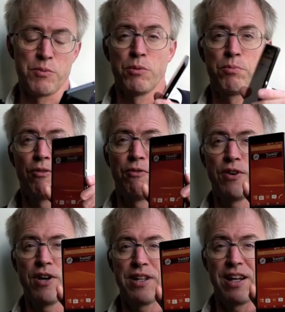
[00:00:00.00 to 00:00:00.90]
will
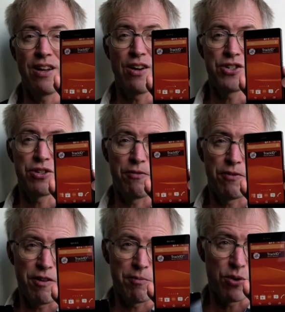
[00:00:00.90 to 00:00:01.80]
prefer the larger
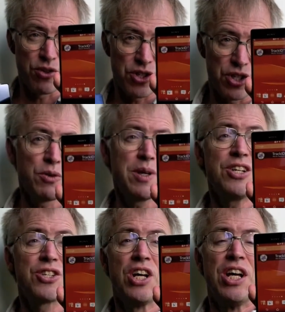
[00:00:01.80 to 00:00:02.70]

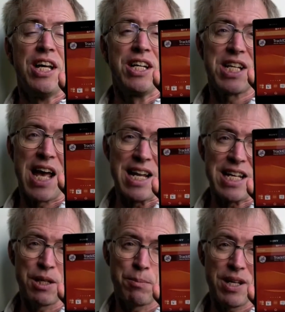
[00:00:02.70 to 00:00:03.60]
5.2-inch
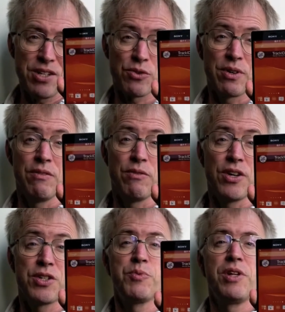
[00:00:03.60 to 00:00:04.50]
1080p screen
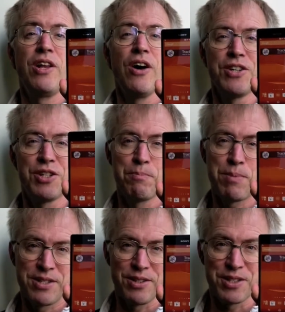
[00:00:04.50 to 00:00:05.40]
version with larger
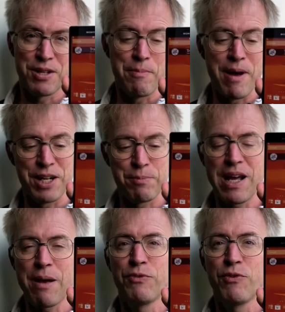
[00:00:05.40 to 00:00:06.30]
bezels to match,
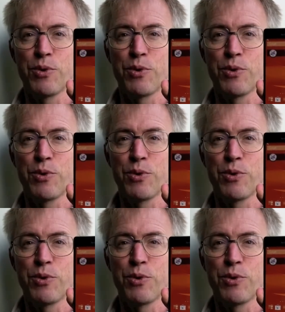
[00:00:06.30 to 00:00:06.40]
perhaps for